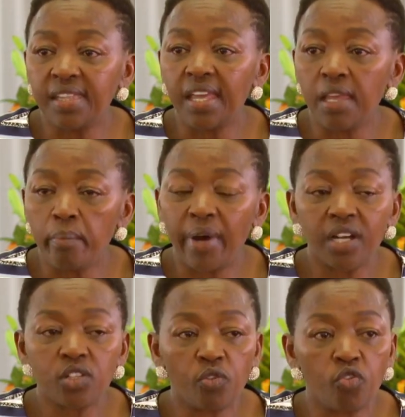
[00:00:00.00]
the
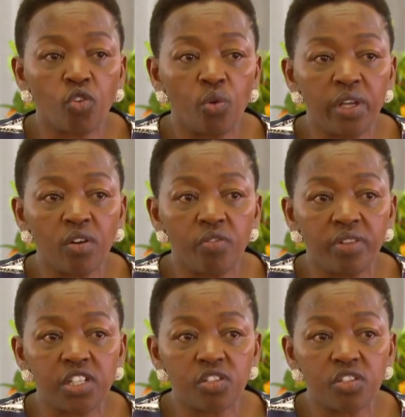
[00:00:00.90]
impact of growing of the